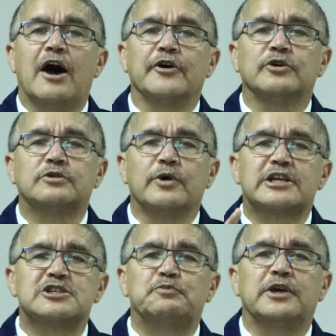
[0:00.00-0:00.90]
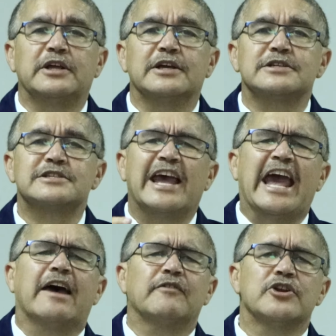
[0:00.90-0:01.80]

you to experience heaven